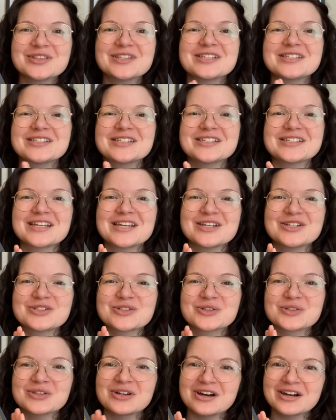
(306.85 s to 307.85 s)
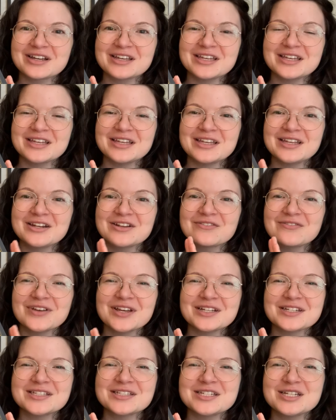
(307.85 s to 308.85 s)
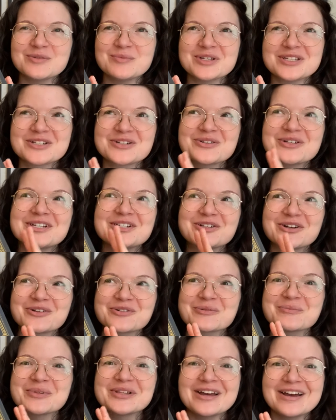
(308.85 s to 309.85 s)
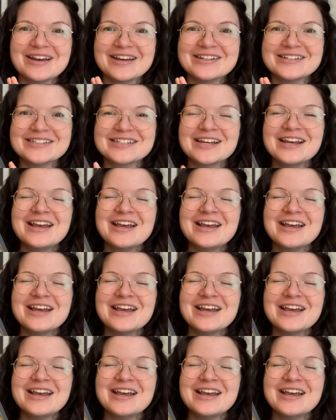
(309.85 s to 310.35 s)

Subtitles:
this is a Sherlockian fantasy mystery genre blend.